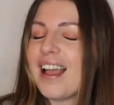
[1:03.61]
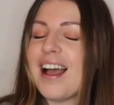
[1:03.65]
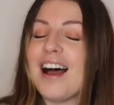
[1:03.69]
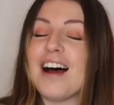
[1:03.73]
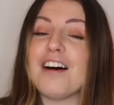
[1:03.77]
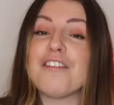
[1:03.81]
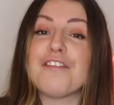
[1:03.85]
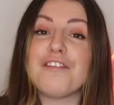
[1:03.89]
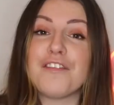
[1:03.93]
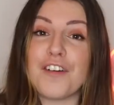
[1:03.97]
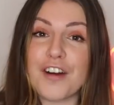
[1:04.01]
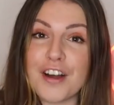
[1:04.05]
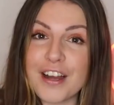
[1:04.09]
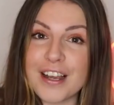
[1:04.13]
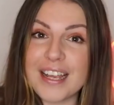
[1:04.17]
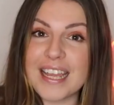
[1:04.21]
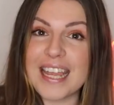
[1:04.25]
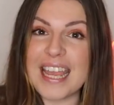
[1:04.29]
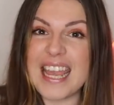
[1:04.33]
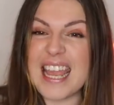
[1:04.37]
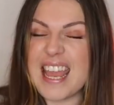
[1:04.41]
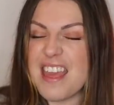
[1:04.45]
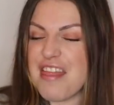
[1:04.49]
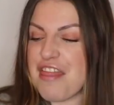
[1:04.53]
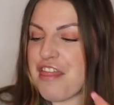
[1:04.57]
A
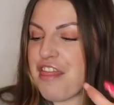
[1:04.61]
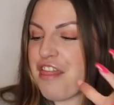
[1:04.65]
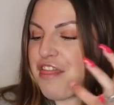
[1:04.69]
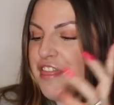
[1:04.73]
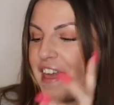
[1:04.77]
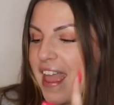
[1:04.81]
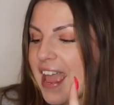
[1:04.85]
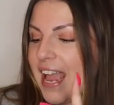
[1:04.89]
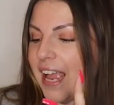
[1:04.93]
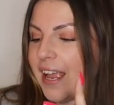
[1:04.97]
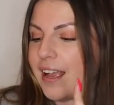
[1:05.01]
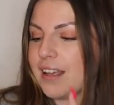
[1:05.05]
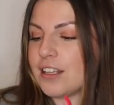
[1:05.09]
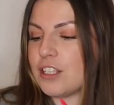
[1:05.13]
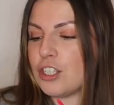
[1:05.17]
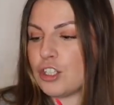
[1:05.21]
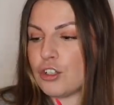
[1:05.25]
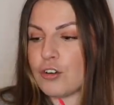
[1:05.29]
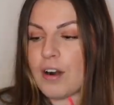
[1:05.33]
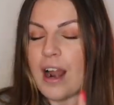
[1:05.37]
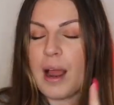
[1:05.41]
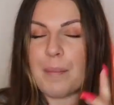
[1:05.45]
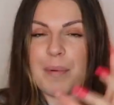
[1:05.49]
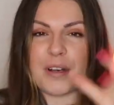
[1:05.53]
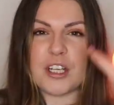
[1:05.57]
funky, thick
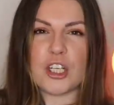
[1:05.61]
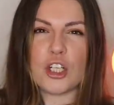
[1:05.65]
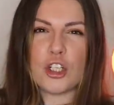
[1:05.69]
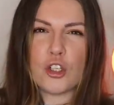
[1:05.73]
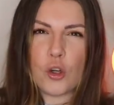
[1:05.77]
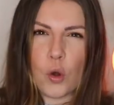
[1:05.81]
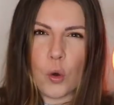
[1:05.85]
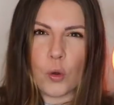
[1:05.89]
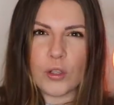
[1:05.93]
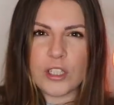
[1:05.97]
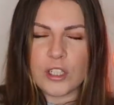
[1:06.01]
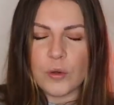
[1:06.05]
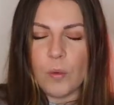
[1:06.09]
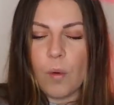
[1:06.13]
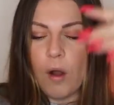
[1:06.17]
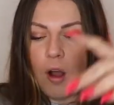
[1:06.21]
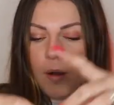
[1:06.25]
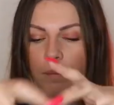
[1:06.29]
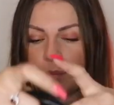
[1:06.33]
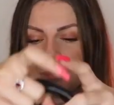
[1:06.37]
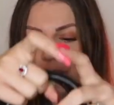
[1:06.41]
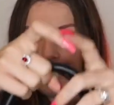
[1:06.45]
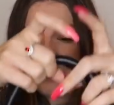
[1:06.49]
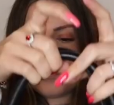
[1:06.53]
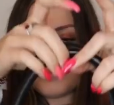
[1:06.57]
strap, a shorter
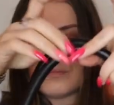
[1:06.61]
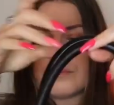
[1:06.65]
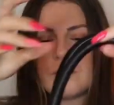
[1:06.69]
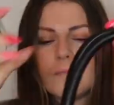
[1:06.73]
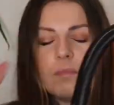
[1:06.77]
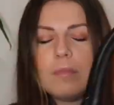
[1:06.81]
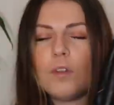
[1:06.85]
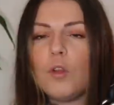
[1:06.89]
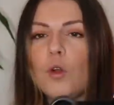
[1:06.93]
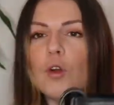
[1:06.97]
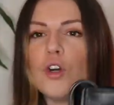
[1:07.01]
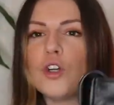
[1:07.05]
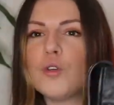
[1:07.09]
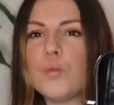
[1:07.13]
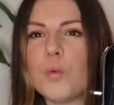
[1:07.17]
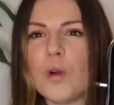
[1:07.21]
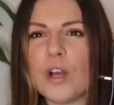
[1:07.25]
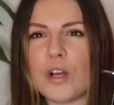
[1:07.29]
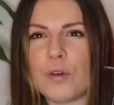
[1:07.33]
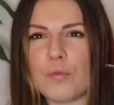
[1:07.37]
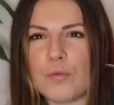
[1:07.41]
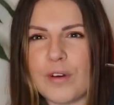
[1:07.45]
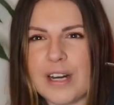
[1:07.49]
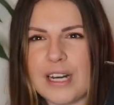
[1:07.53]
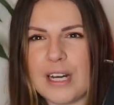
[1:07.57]
one, could
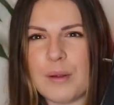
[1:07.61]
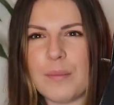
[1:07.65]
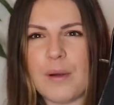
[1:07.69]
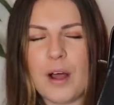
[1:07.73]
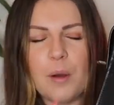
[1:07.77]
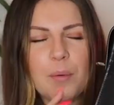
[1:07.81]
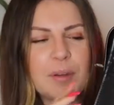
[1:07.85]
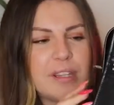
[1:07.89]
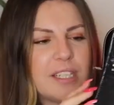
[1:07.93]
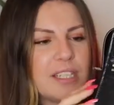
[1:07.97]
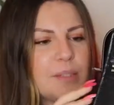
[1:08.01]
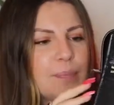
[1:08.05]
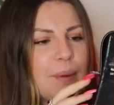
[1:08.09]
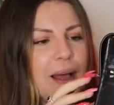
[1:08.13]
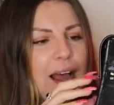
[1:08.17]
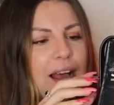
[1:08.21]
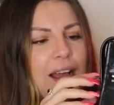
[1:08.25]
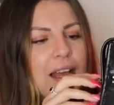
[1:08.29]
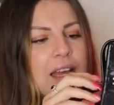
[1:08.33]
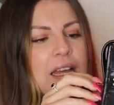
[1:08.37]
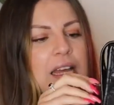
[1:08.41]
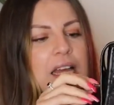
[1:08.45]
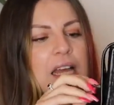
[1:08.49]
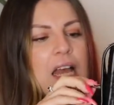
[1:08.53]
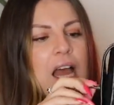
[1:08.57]
work really well with this bag.
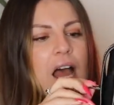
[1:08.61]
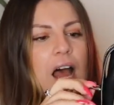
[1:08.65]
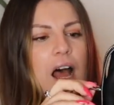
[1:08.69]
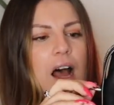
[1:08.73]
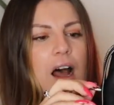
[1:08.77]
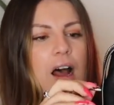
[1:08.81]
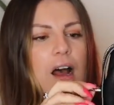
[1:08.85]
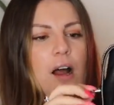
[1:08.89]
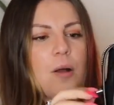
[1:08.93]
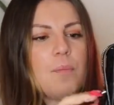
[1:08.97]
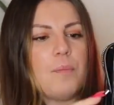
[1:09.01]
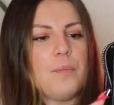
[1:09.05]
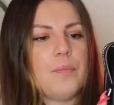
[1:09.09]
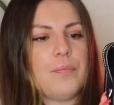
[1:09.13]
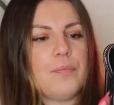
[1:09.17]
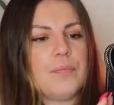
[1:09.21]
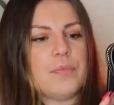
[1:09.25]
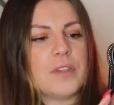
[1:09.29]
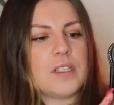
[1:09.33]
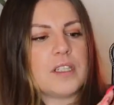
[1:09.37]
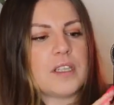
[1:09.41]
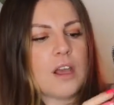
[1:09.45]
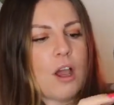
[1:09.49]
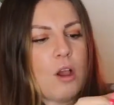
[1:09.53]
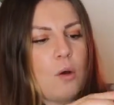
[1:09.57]

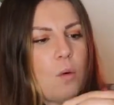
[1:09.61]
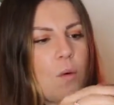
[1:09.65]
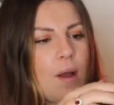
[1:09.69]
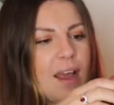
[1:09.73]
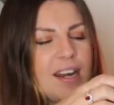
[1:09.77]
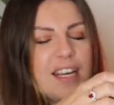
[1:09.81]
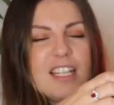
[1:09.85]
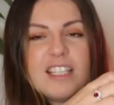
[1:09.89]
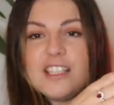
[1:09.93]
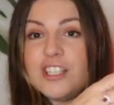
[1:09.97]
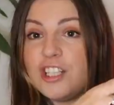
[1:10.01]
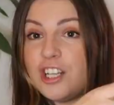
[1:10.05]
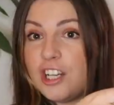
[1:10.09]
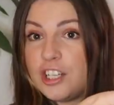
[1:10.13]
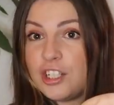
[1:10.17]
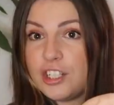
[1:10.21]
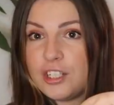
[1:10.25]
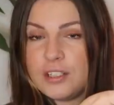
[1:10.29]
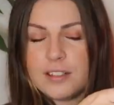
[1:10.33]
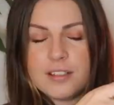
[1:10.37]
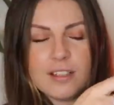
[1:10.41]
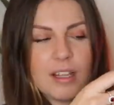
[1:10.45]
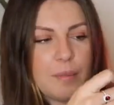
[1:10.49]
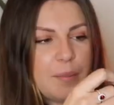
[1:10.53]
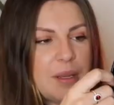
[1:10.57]
So any
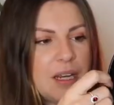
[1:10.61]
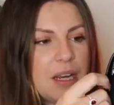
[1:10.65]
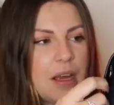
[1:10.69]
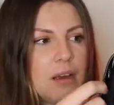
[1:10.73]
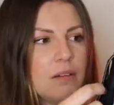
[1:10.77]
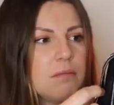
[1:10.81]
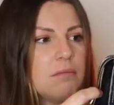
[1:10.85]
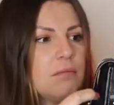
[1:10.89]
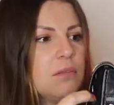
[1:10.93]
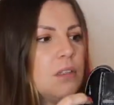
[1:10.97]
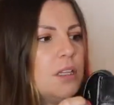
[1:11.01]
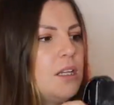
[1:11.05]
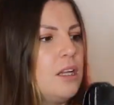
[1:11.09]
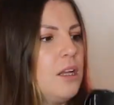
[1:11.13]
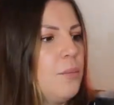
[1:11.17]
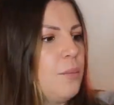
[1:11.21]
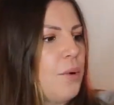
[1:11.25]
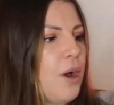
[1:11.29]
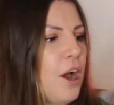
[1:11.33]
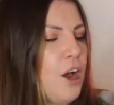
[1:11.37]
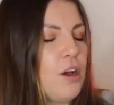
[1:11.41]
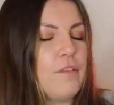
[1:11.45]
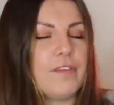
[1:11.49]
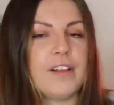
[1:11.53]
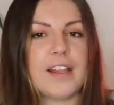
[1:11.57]
suggestions, let me know.
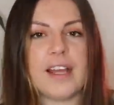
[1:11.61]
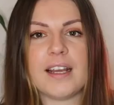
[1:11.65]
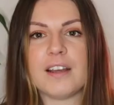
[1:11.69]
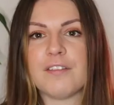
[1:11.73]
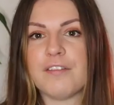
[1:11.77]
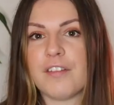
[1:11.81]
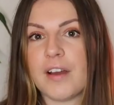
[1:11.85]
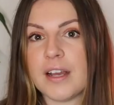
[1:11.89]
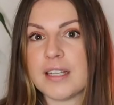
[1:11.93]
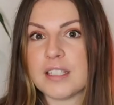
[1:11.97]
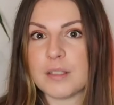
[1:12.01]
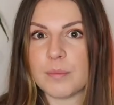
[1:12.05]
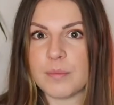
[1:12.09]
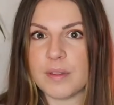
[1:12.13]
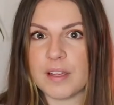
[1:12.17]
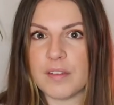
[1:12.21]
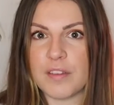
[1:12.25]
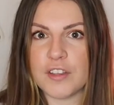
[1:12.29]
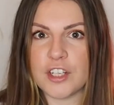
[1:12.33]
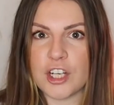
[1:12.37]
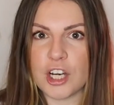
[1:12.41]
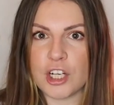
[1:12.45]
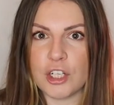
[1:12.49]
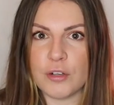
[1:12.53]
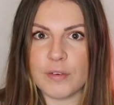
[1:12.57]
But hopefully I can find something in
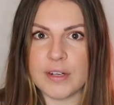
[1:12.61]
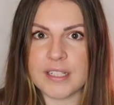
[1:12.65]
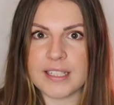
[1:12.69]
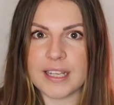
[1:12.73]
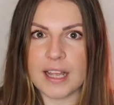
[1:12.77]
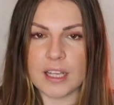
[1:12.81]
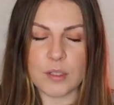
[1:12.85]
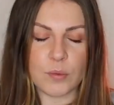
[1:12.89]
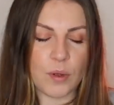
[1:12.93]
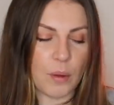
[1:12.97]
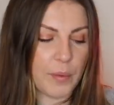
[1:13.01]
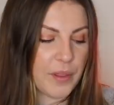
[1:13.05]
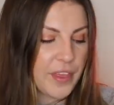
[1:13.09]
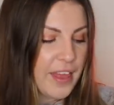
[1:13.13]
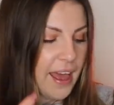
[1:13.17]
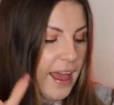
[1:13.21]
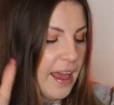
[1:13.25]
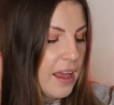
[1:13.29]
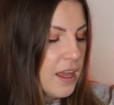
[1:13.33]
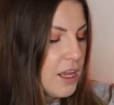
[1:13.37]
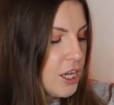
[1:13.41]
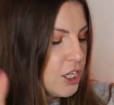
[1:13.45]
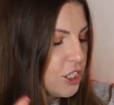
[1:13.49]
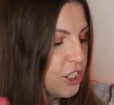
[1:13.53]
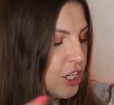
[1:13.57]
the January sales while we're there.
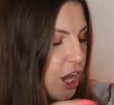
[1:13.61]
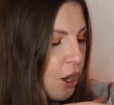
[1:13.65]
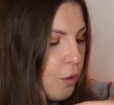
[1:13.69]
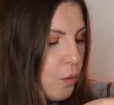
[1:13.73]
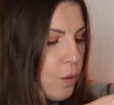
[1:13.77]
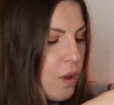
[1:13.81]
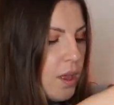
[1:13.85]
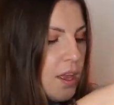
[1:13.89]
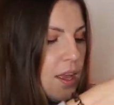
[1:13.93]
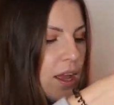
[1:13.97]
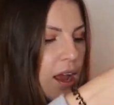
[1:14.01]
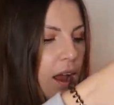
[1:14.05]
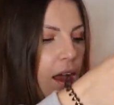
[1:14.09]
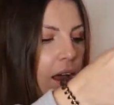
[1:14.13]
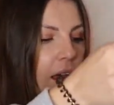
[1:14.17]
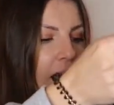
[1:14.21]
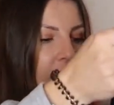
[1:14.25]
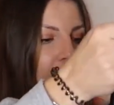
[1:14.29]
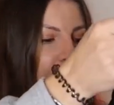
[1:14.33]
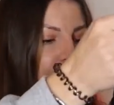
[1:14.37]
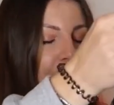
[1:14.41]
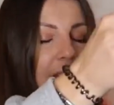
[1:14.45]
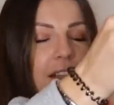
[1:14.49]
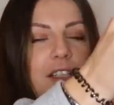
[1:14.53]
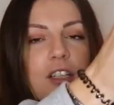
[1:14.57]
So
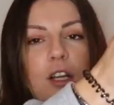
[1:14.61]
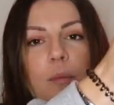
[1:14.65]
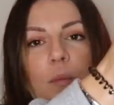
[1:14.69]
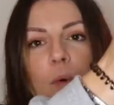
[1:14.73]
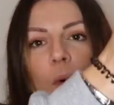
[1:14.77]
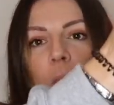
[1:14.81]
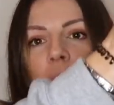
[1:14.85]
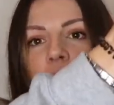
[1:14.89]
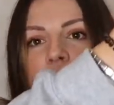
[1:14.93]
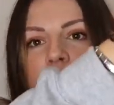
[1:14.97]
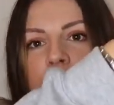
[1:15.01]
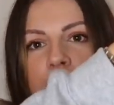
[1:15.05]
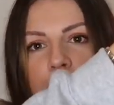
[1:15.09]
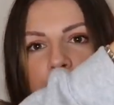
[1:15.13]
that's number one.